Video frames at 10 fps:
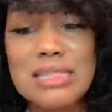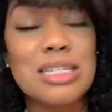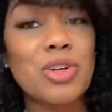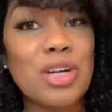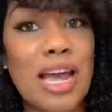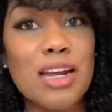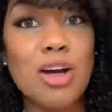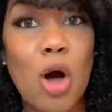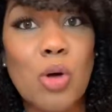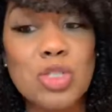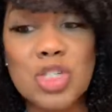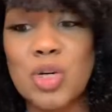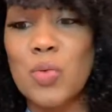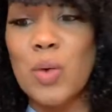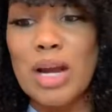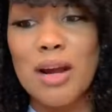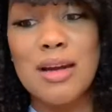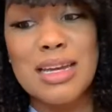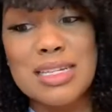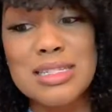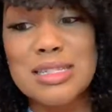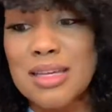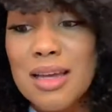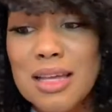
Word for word: to create a culture where it is